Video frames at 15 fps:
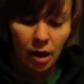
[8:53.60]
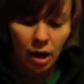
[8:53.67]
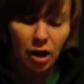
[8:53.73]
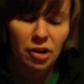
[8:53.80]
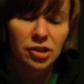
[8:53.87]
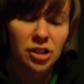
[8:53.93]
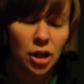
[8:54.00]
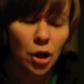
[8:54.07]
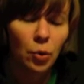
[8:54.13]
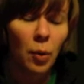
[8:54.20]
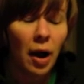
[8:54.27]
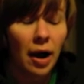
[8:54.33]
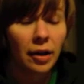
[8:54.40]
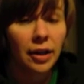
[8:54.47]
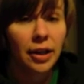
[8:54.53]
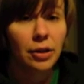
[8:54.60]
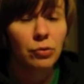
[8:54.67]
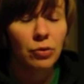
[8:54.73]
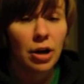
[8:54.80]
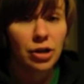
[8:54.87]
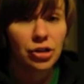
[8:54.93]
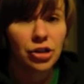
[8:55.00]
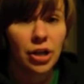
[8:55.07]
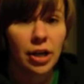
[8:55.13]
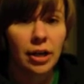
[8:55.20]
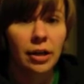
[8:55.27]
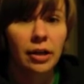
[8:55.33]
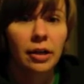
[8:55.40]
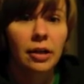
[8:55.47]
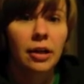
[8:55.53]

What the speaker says: Also, while in Russia,